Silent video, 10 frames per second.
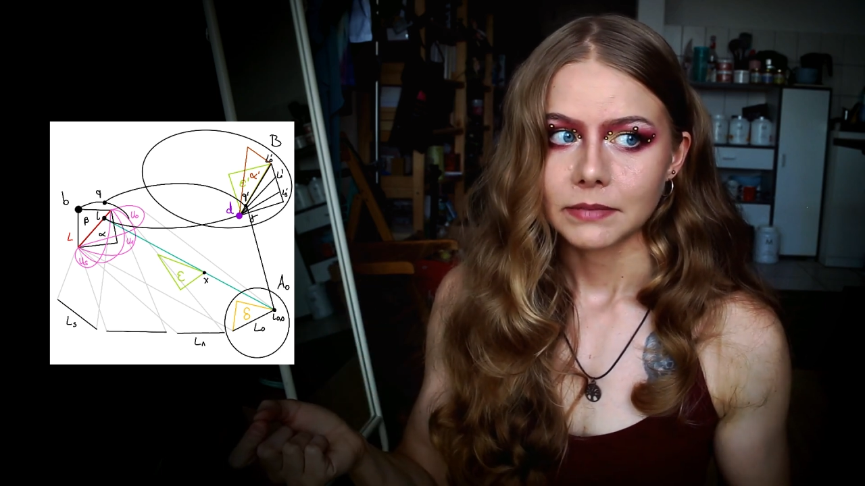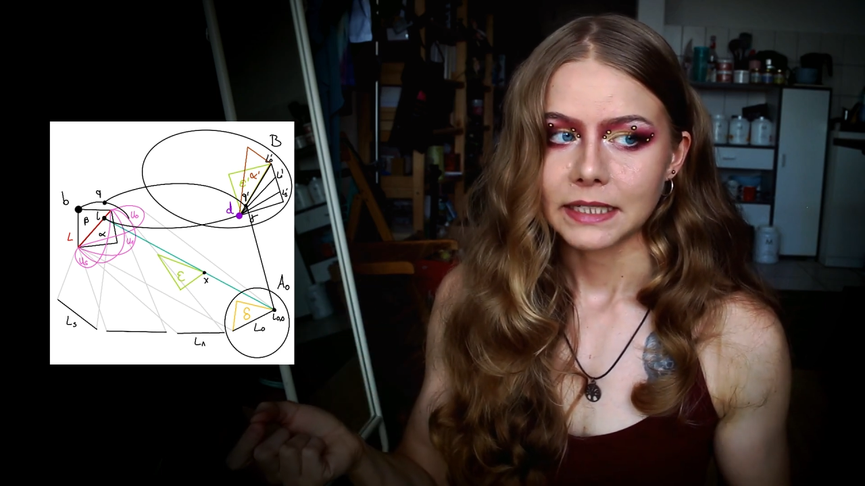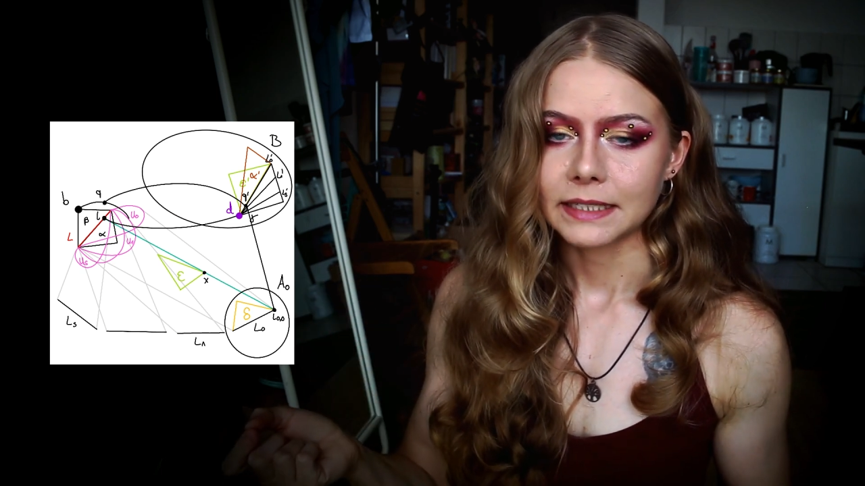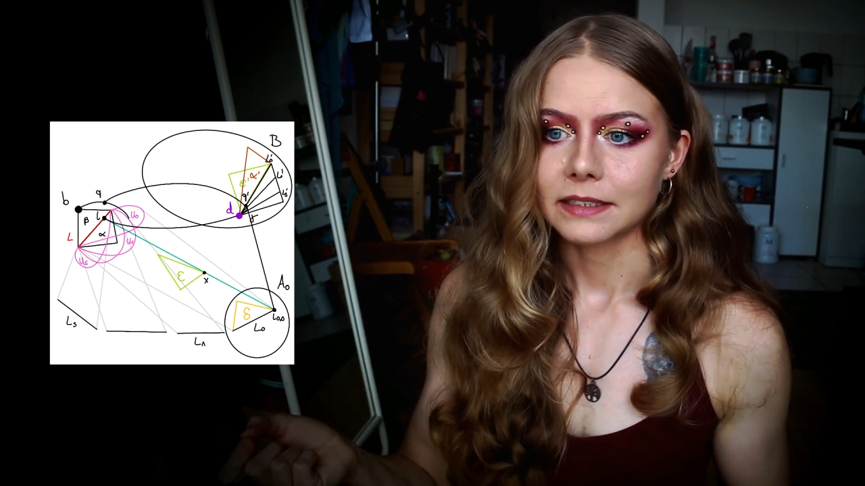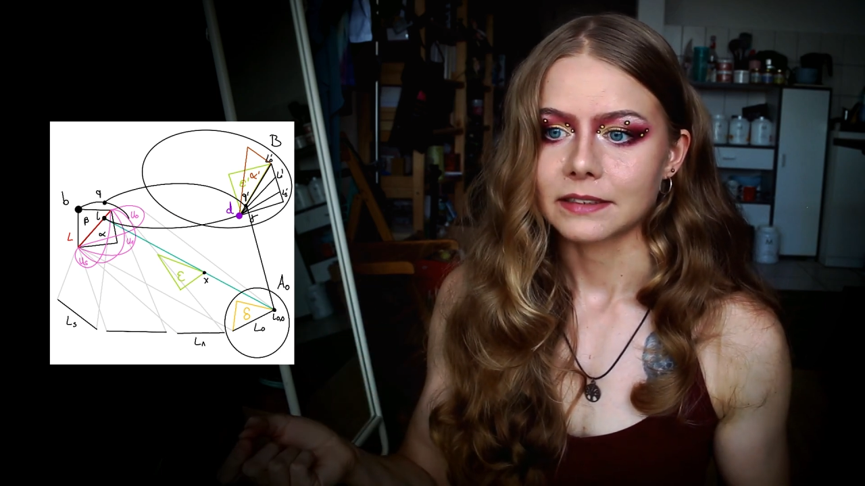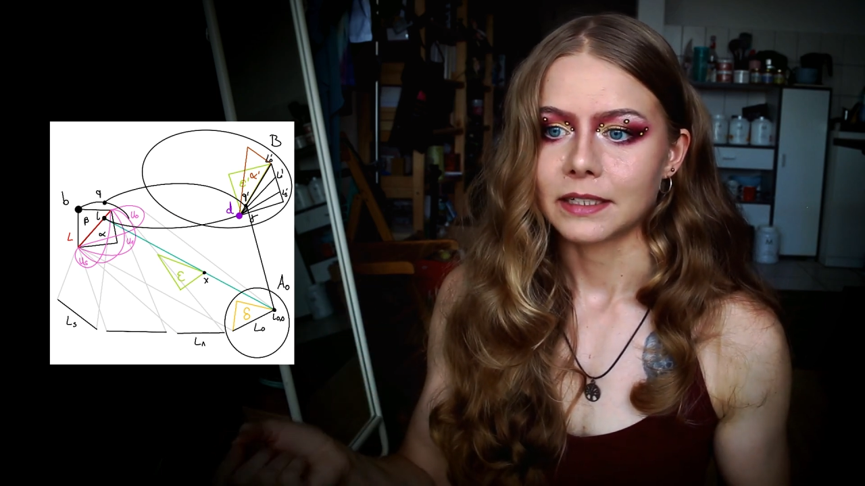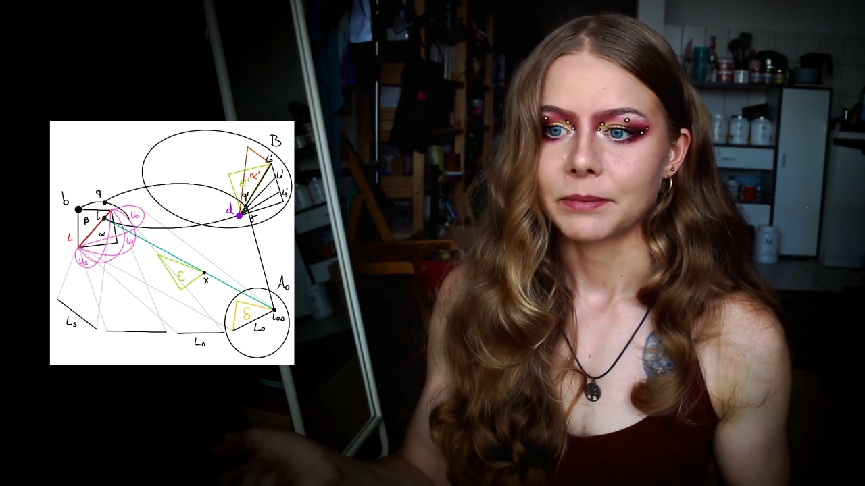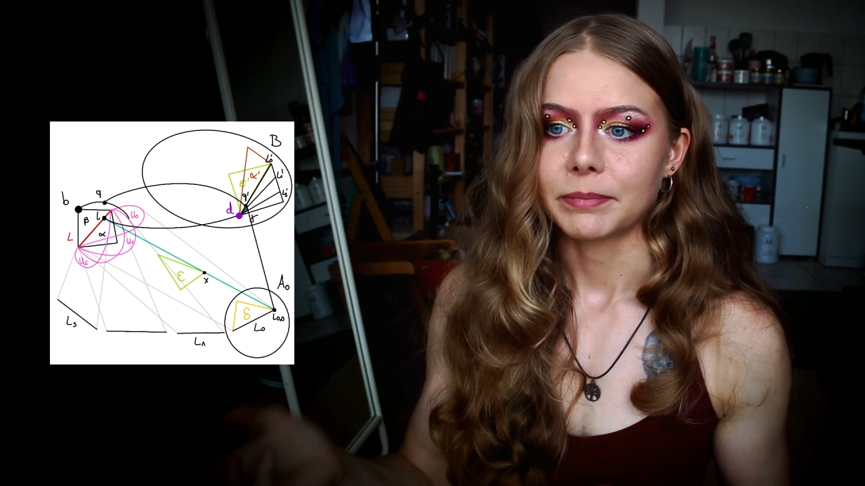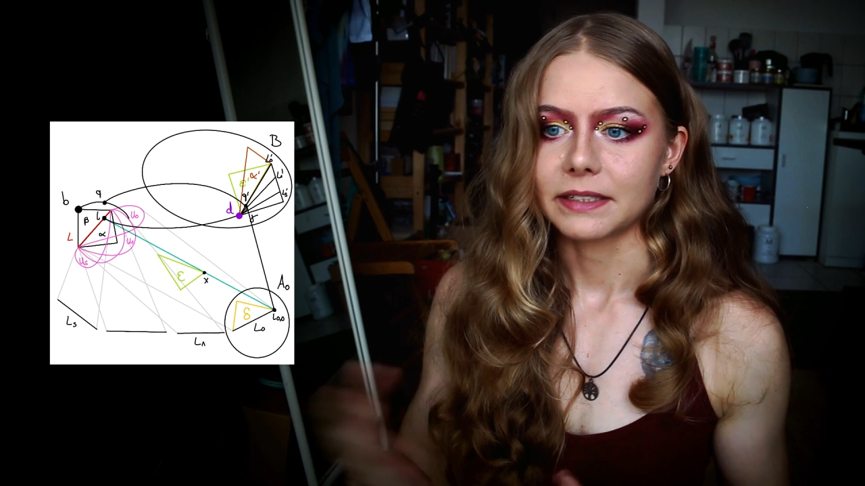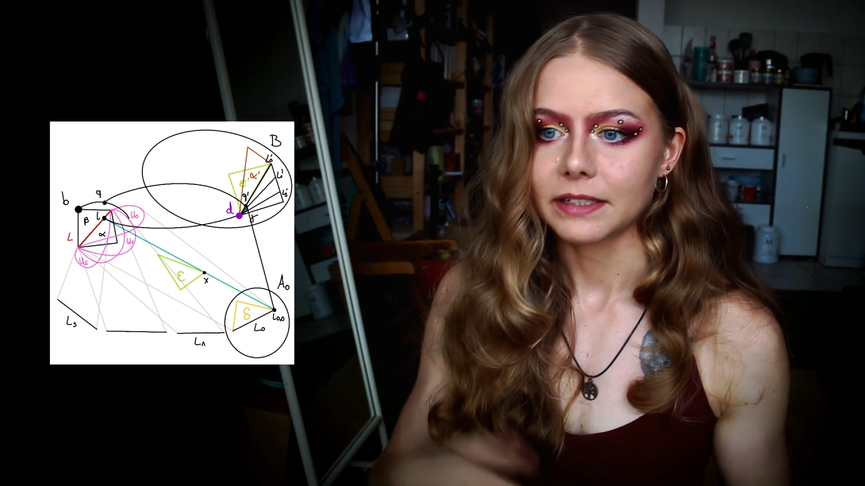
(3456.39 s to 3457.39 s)
it is
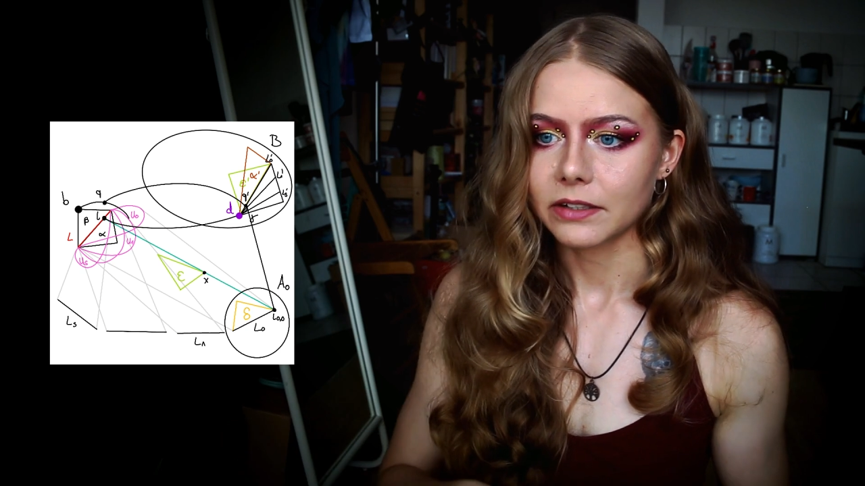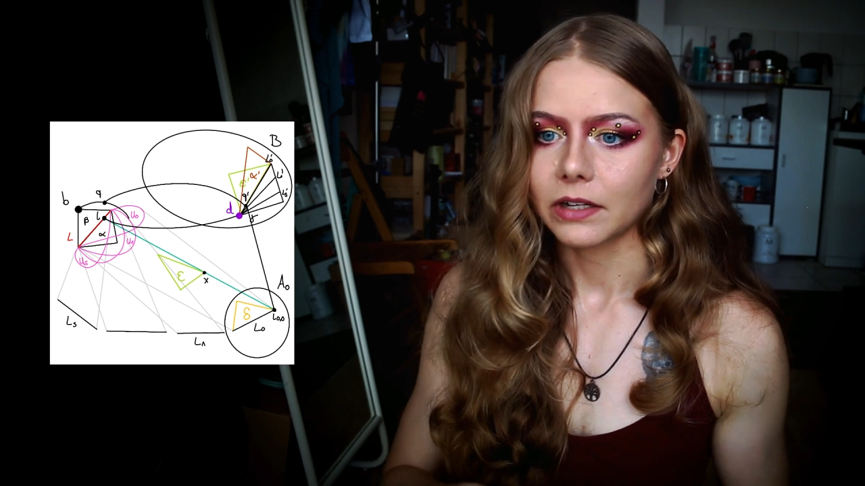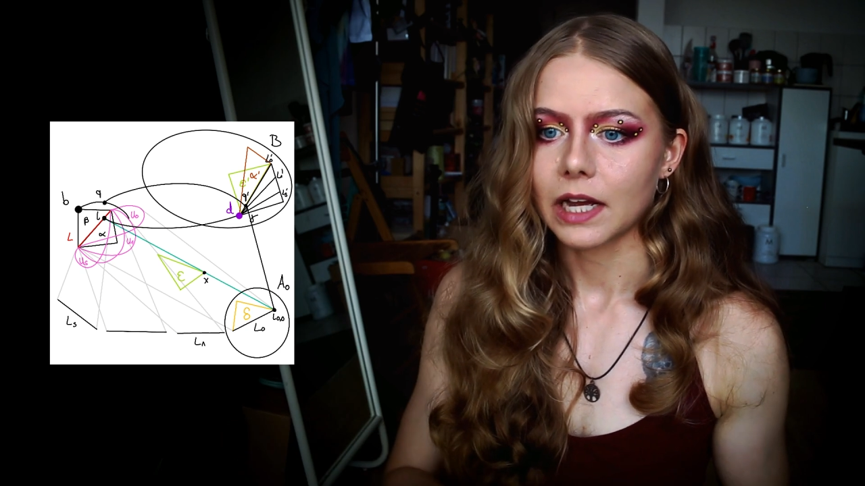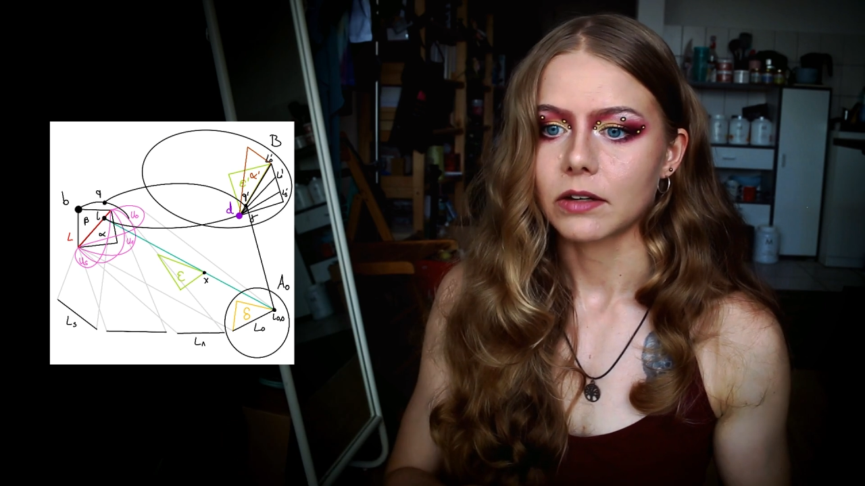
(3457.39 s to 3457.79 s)
in particular